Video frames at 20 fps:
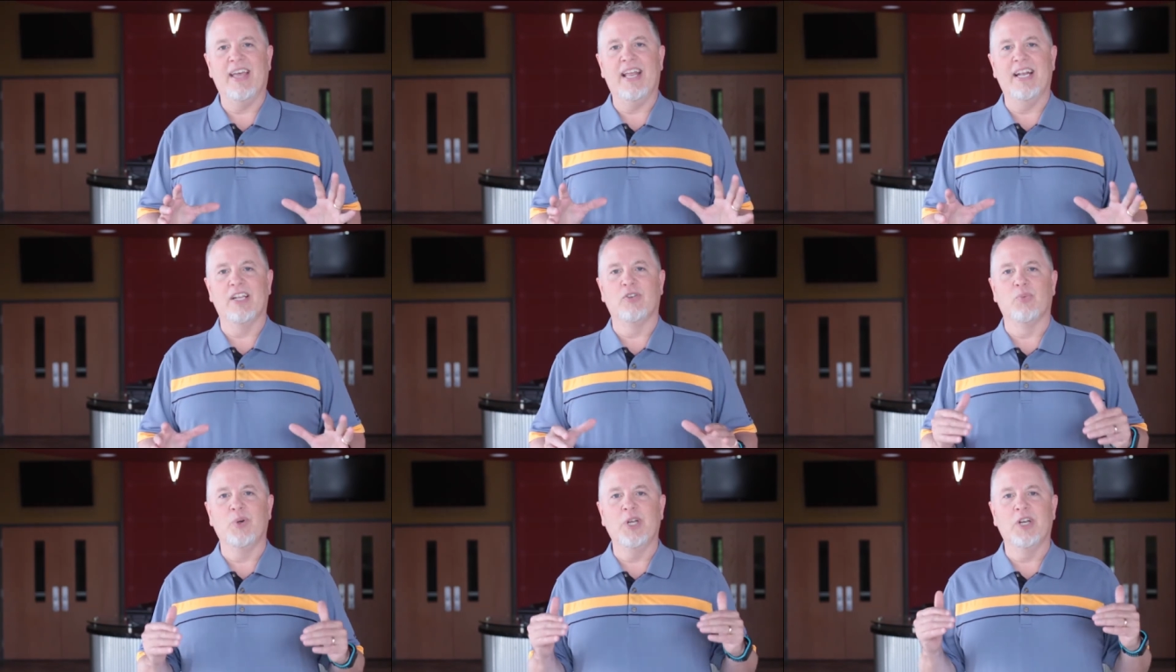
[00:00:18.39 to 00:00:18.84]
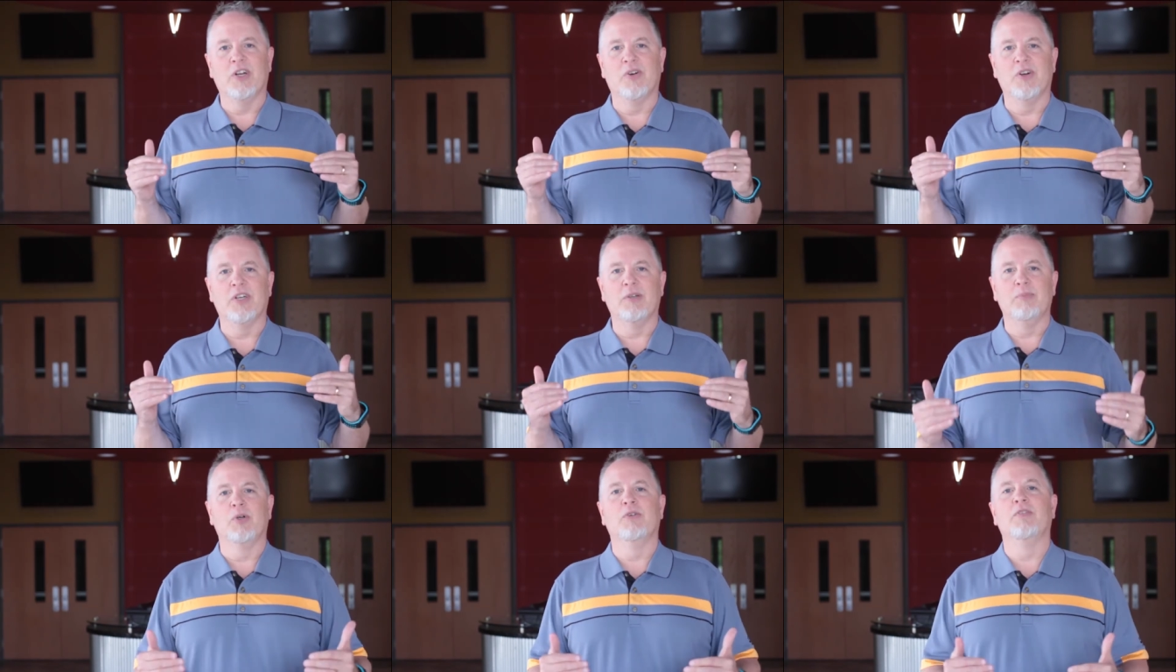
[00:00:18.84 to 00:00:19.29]
that is we are
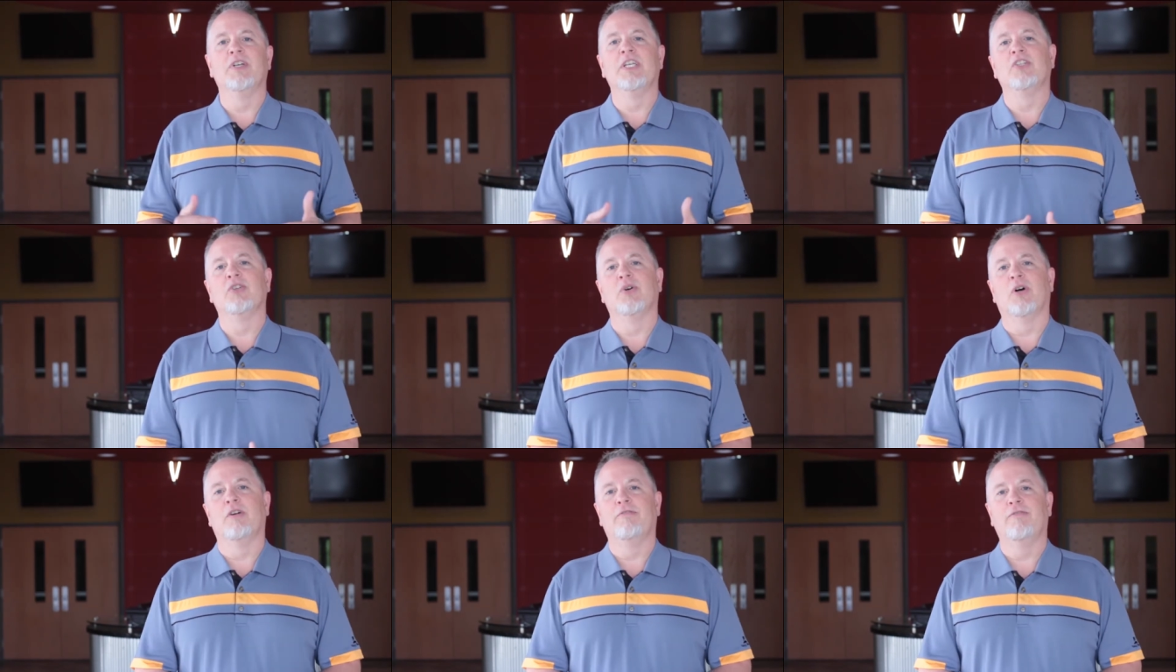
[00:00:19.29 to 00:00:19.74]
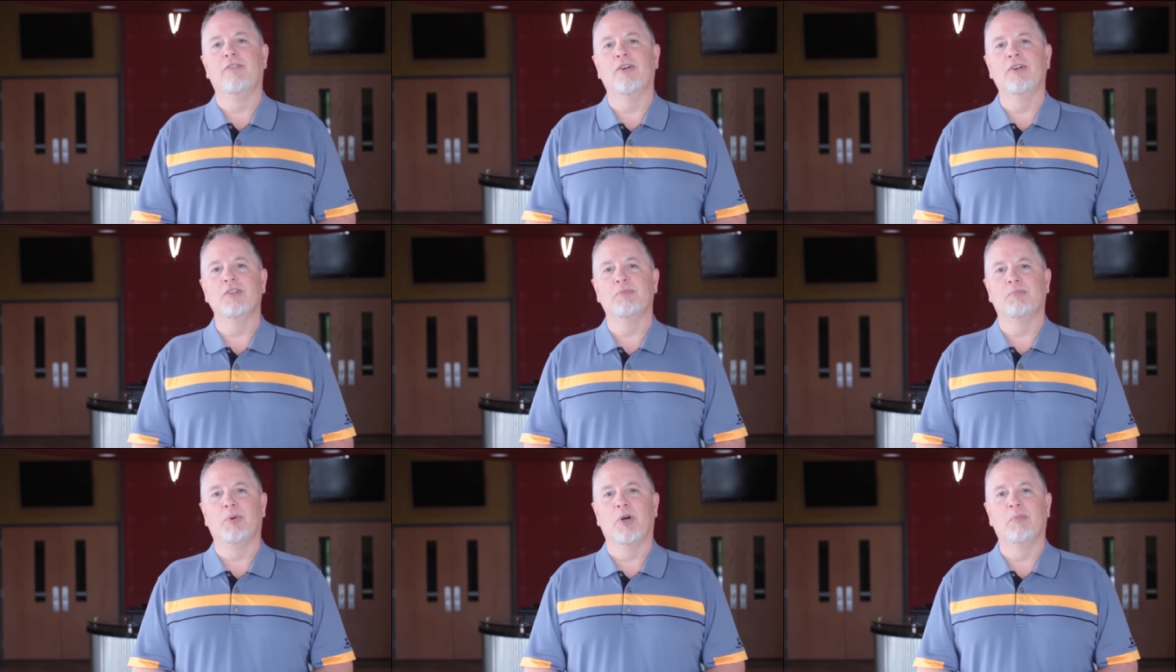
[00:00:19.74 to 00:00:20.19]
going to move into our
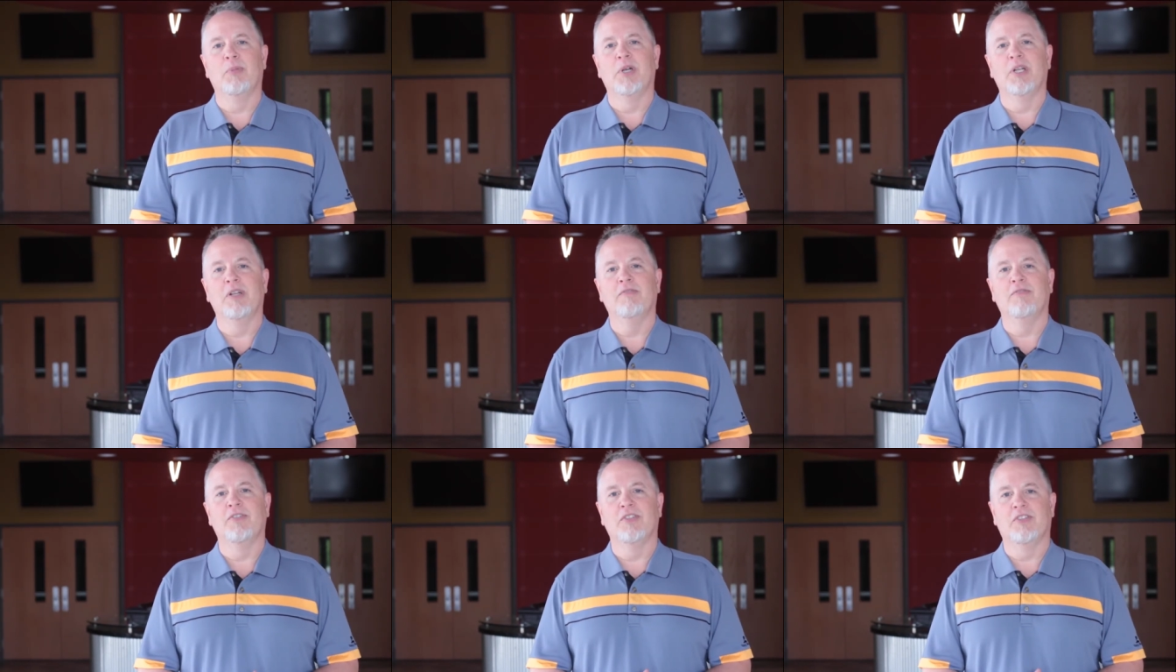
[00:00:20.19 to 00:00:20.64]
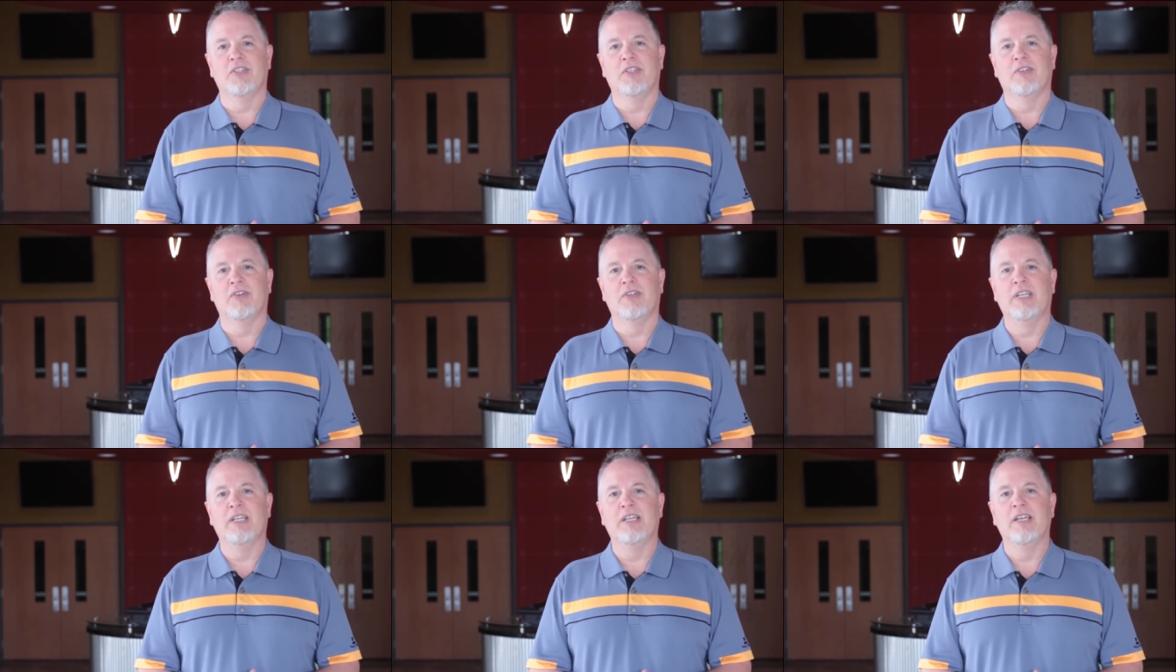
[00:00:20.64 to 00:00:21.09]
first permanent
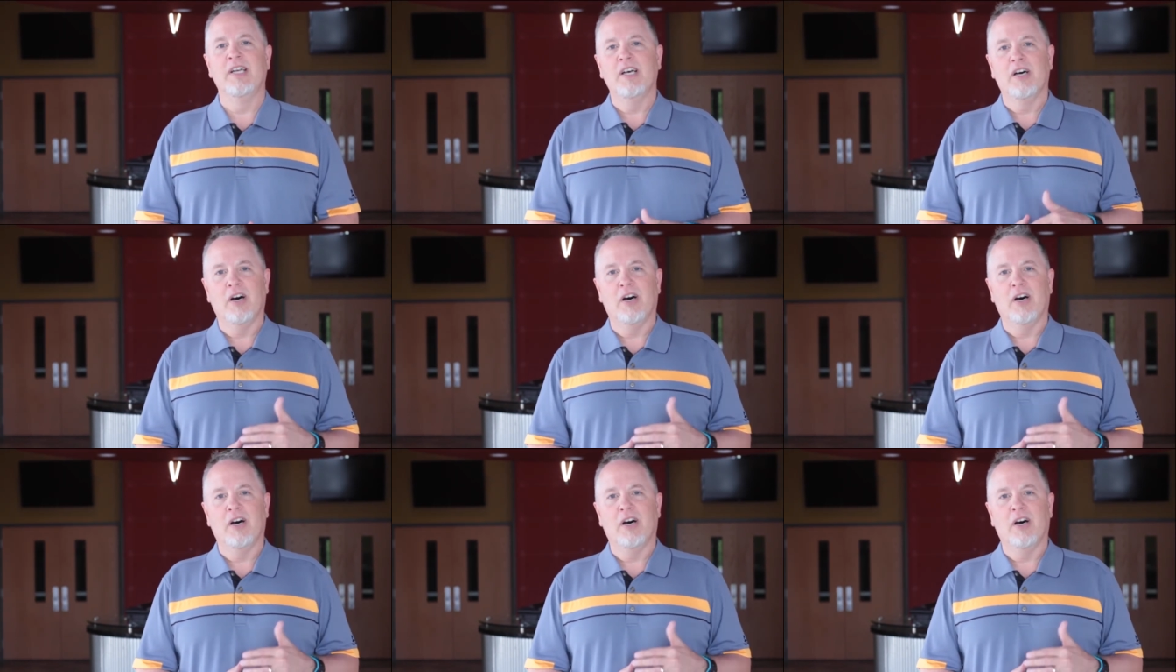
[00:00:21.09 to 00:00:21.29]
facility